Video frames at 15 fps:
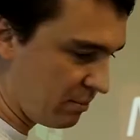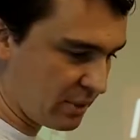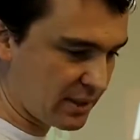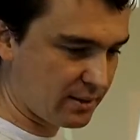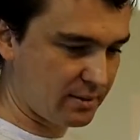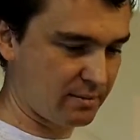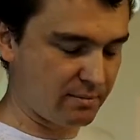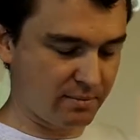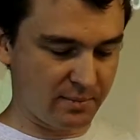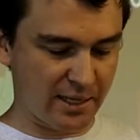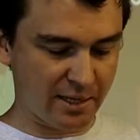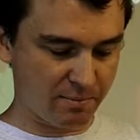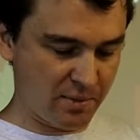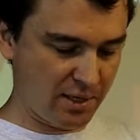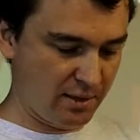but
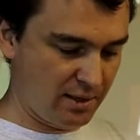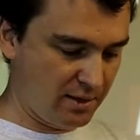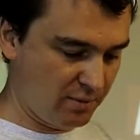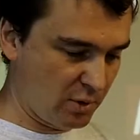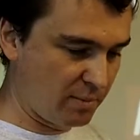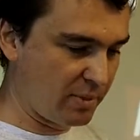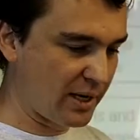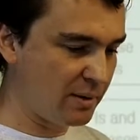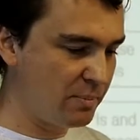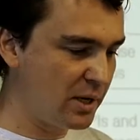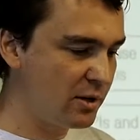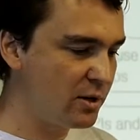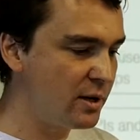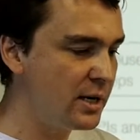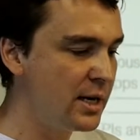let me give you a better
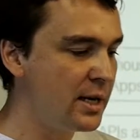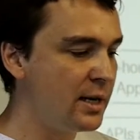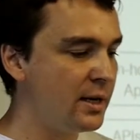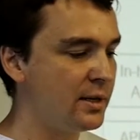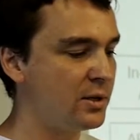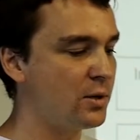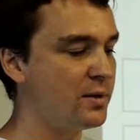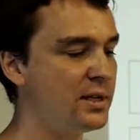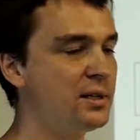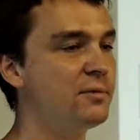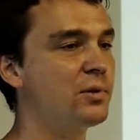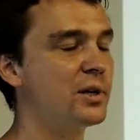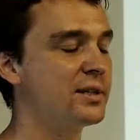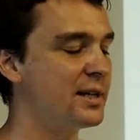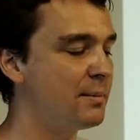picture. So this is,
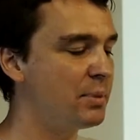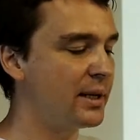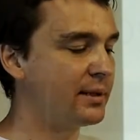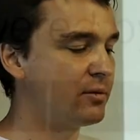for example, a